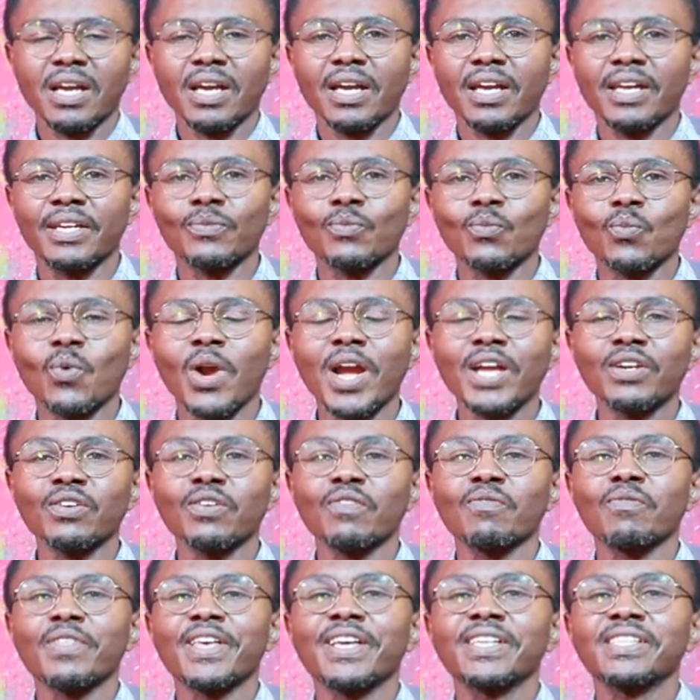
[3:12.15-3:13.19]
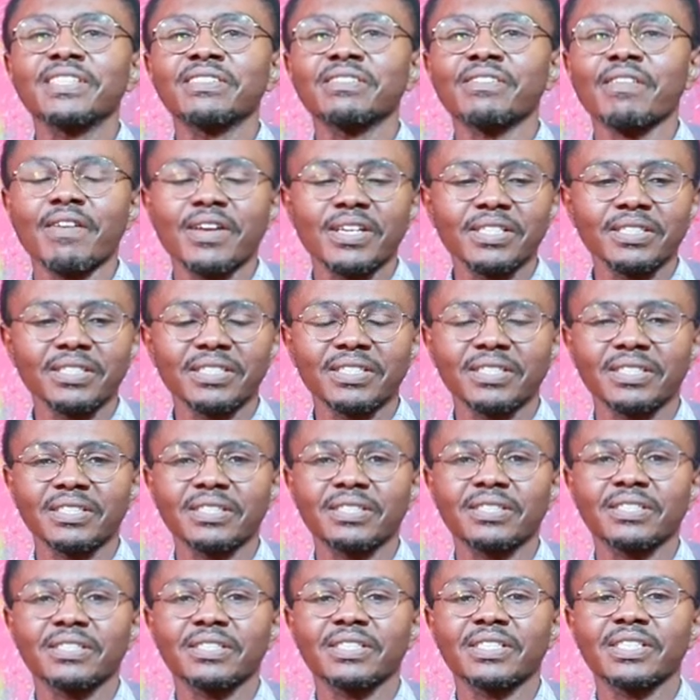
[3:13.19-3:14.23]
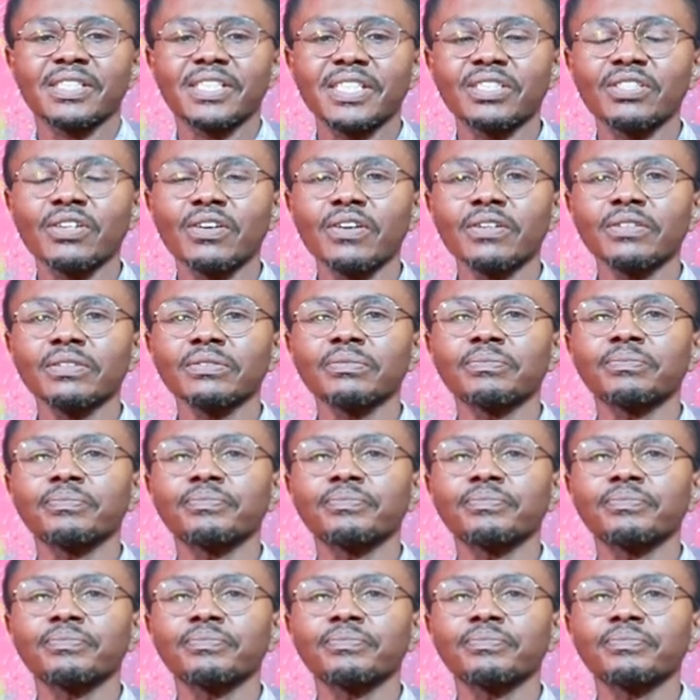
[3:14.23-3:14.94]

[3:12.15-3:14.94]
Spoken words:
And one of the Israelites, Gideon,